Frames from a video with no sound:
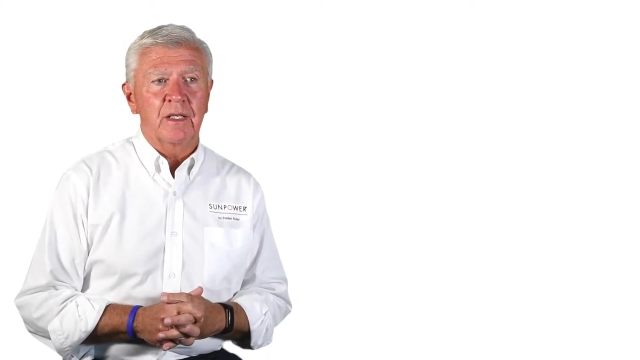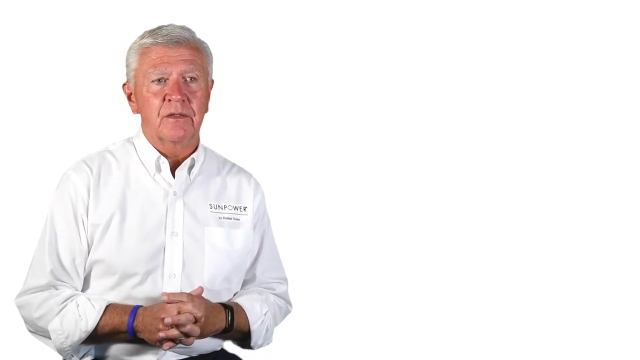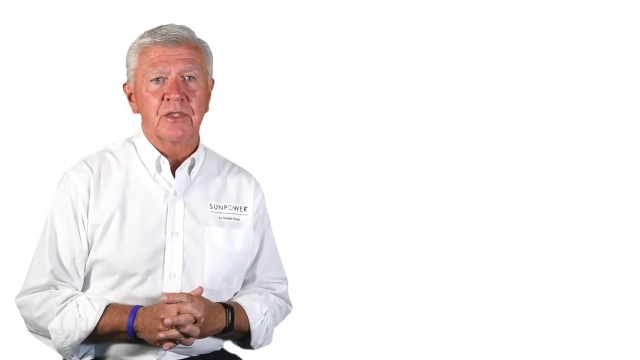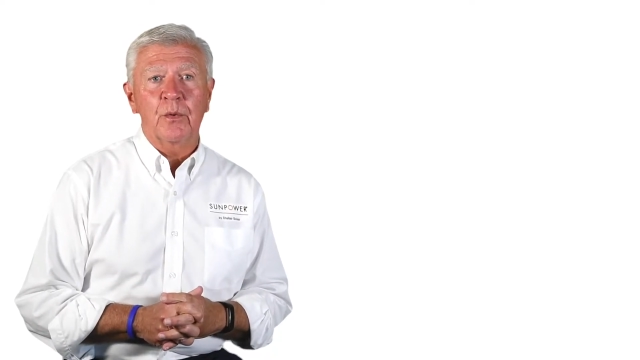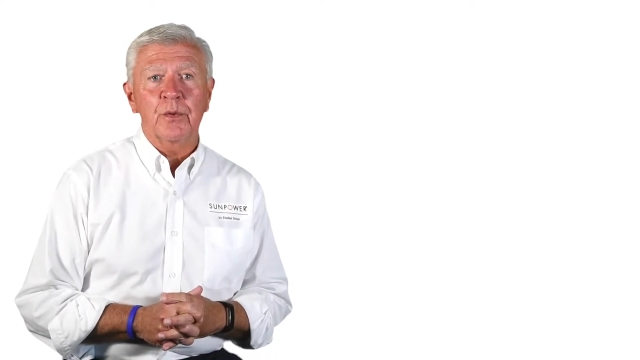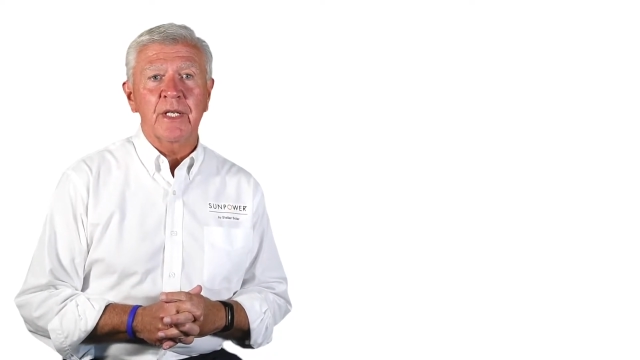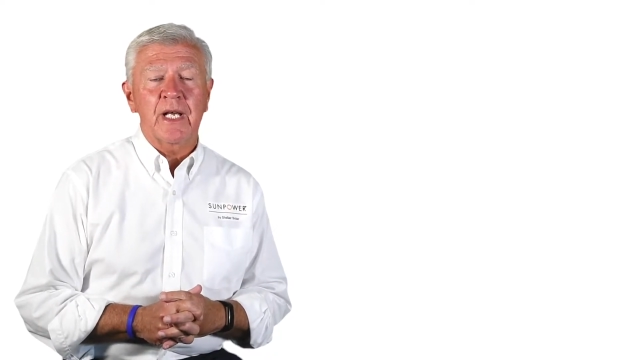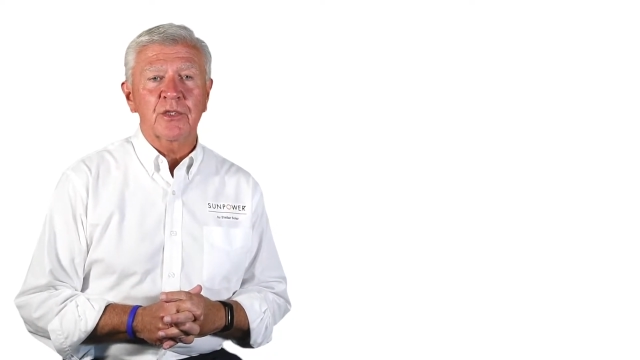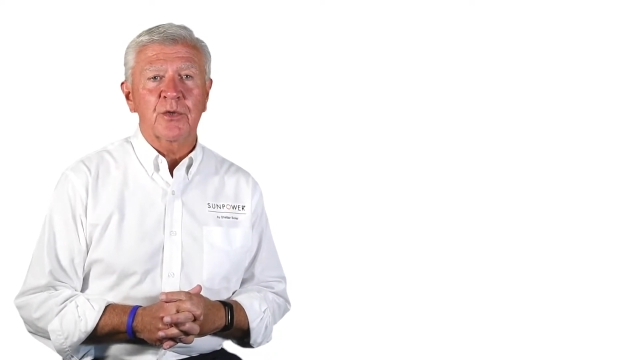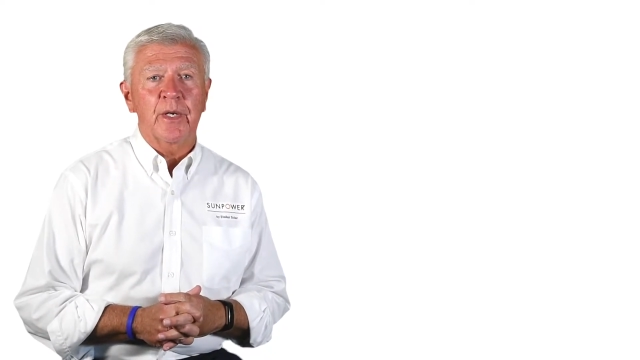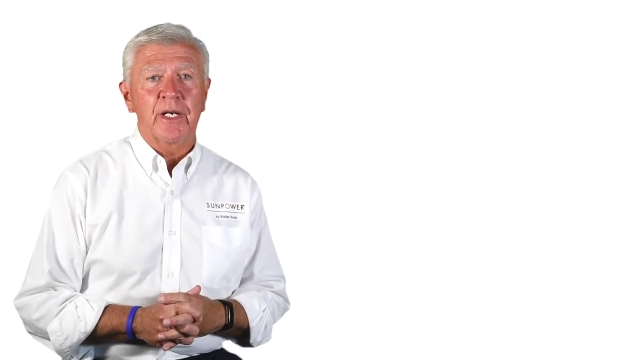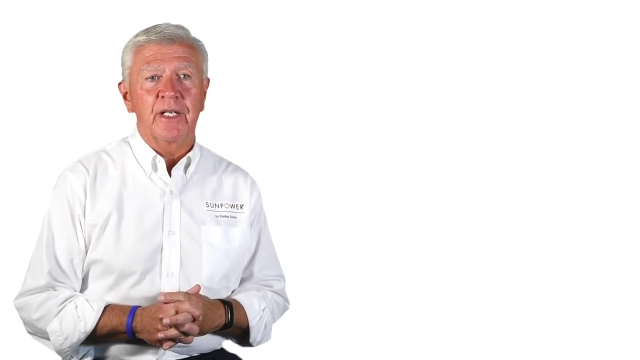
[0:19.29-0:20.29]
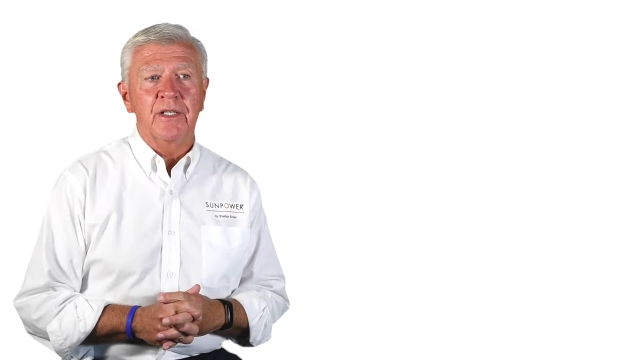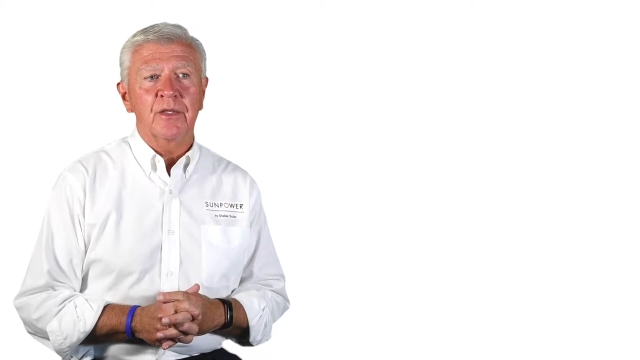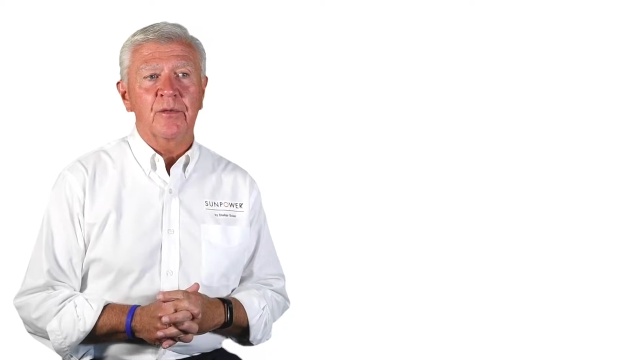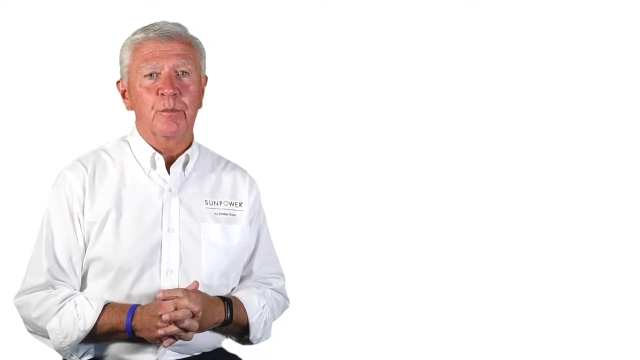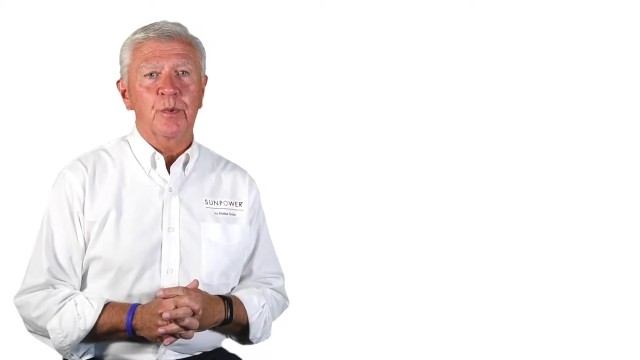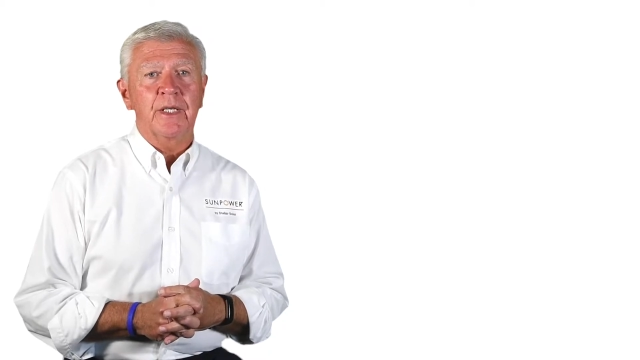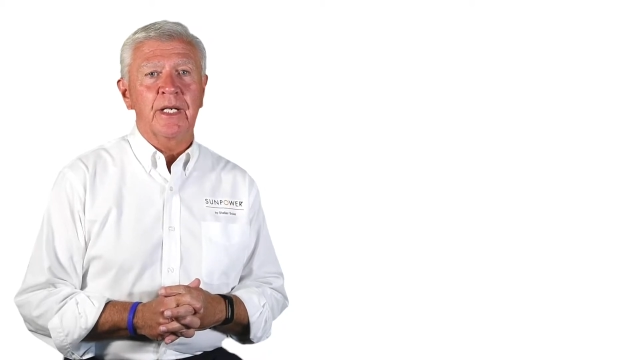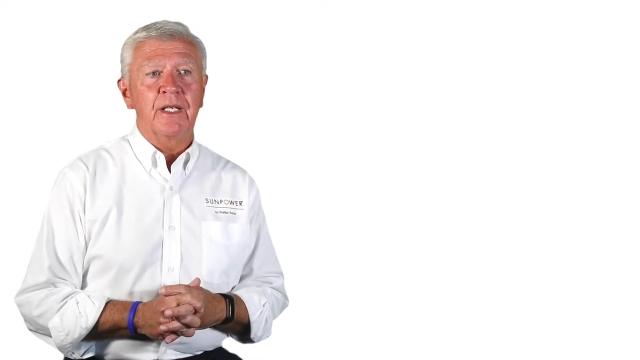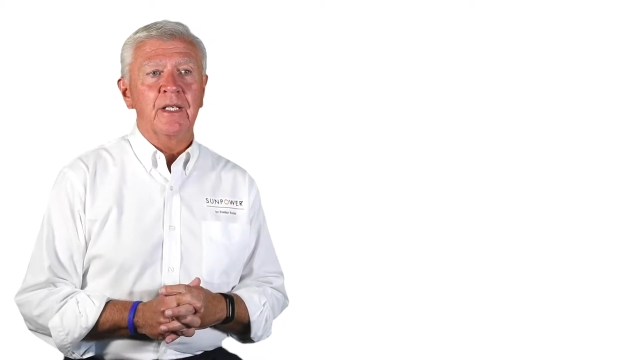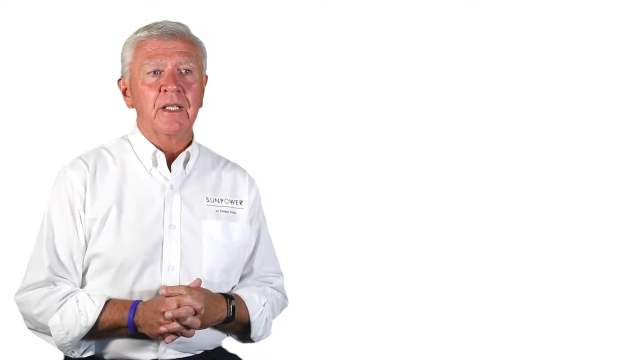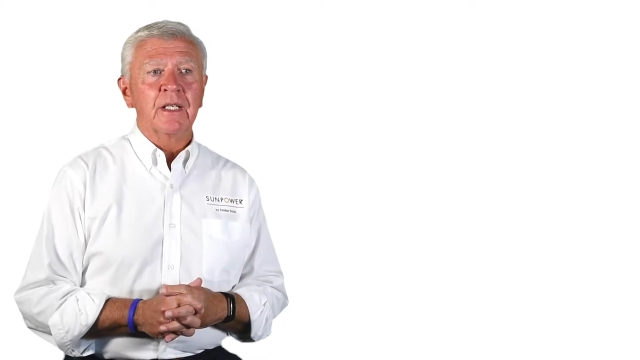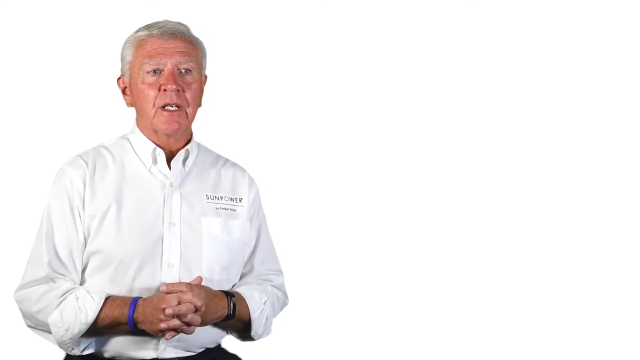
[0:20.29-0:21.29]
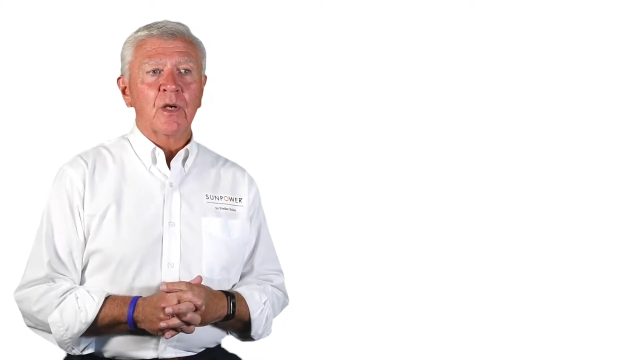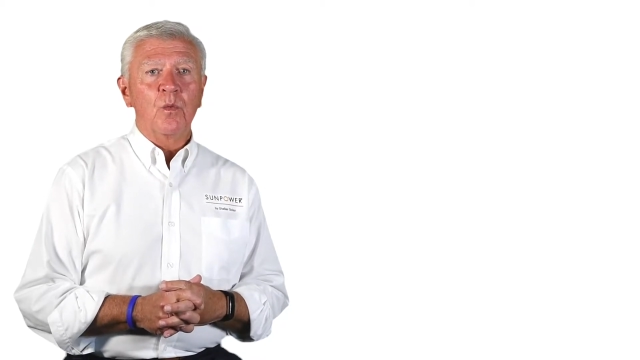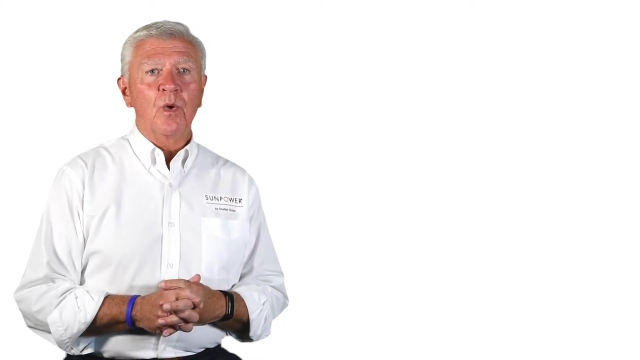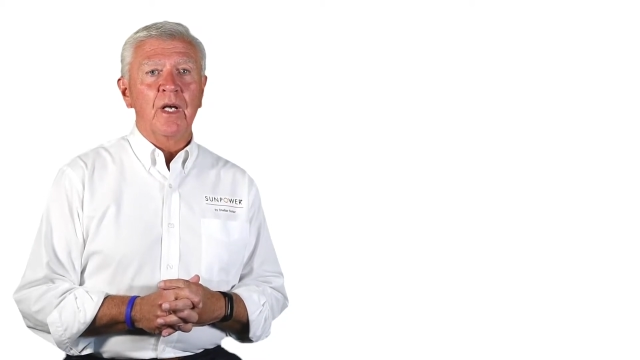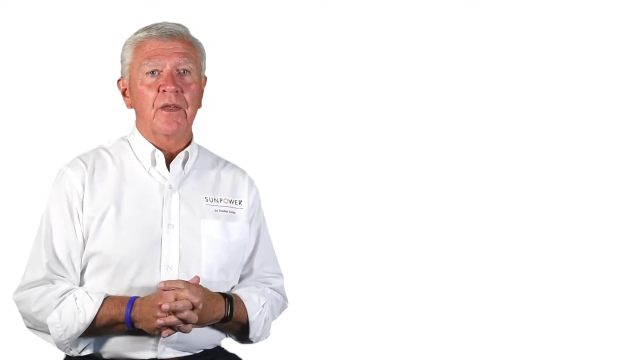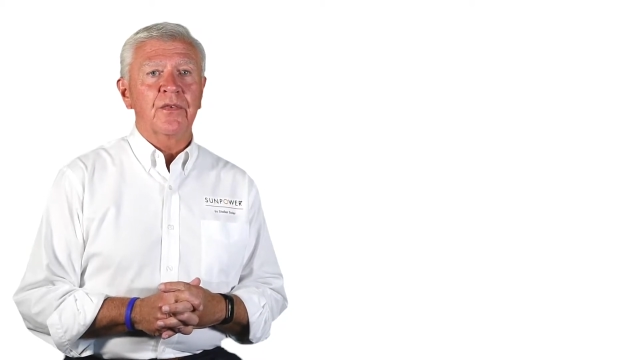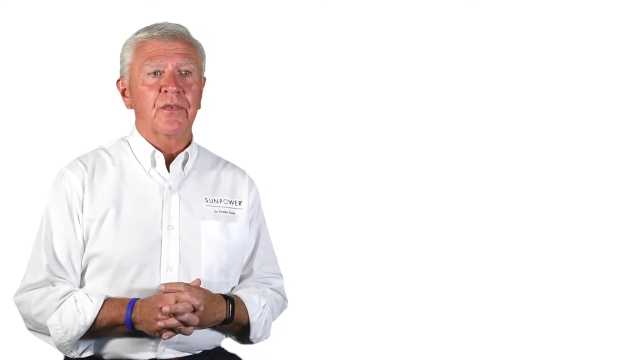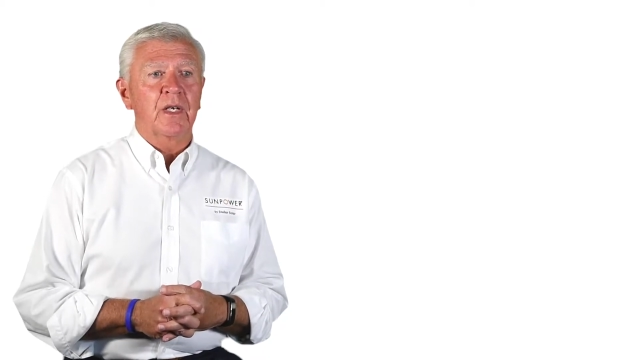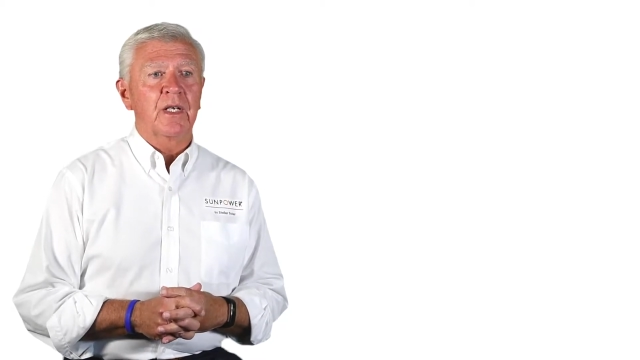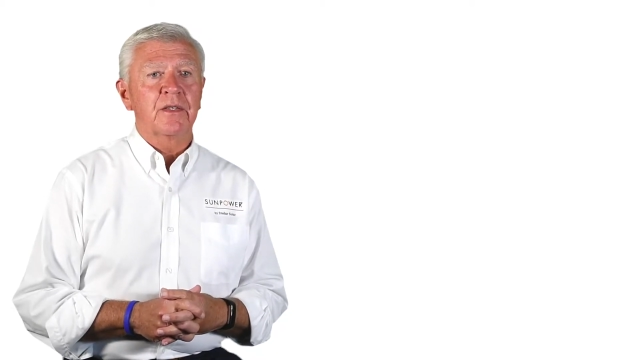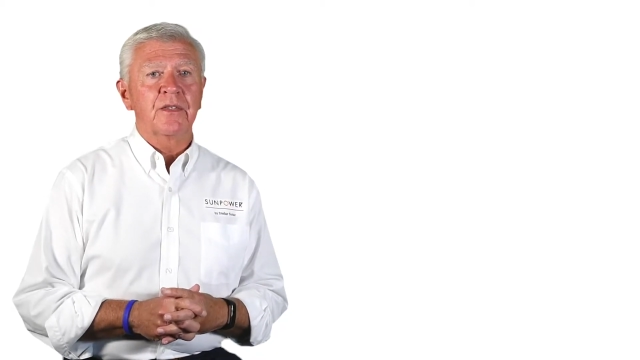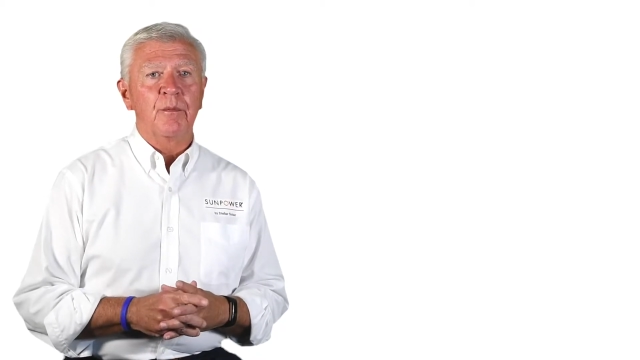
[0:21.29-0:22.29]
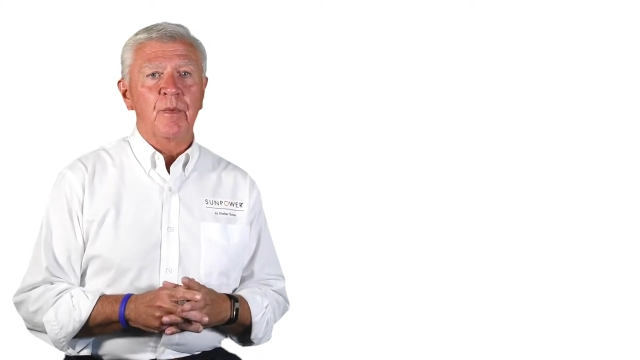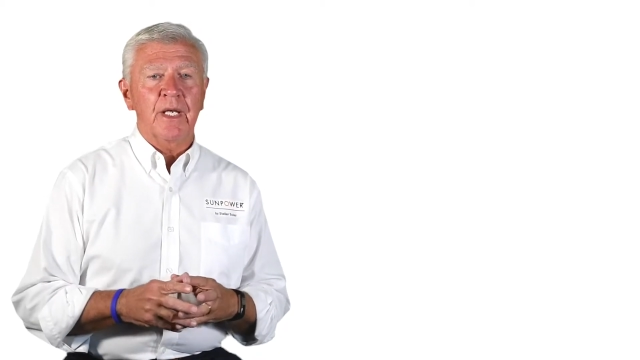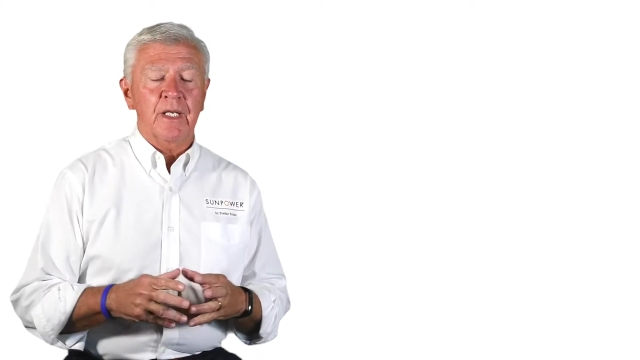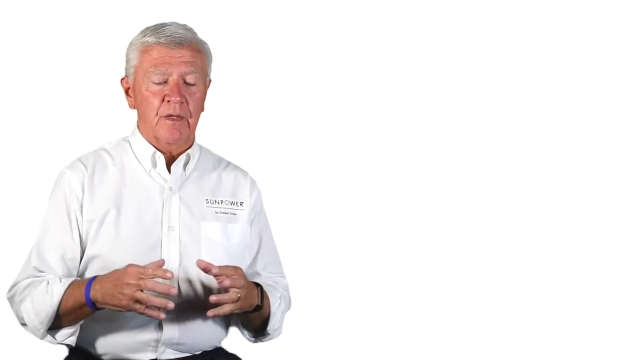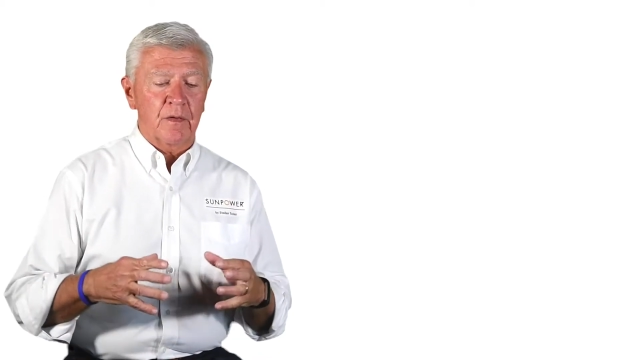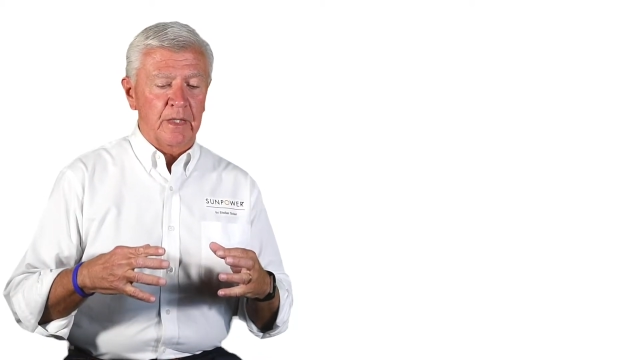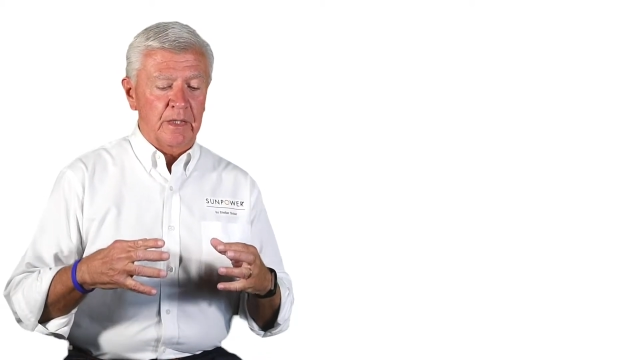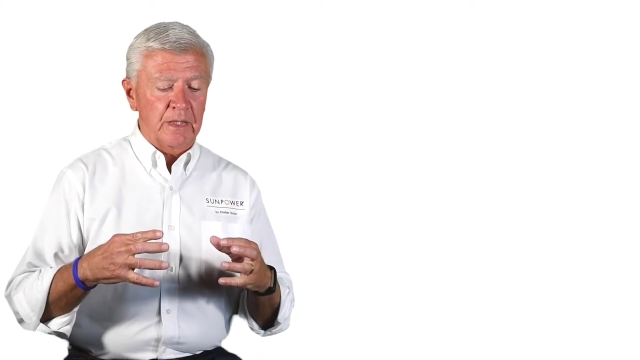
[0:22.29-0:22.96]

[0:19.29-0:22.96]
solar tax credit into play was to make the